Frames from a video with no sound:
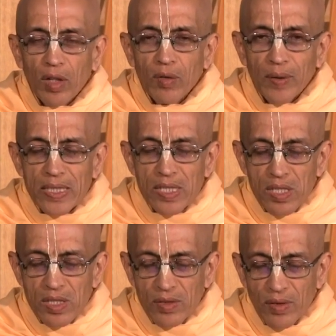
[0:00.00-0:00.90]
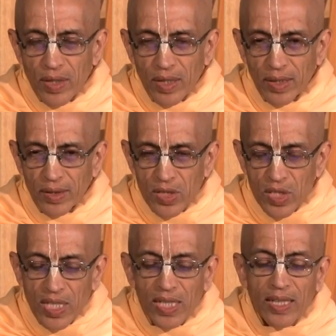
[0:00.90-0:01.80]
always uh,
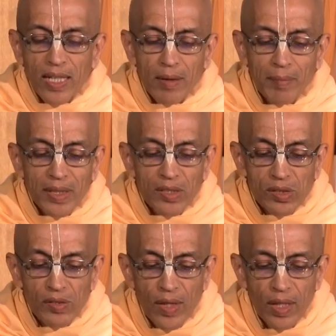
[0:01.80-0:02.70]
see the elements.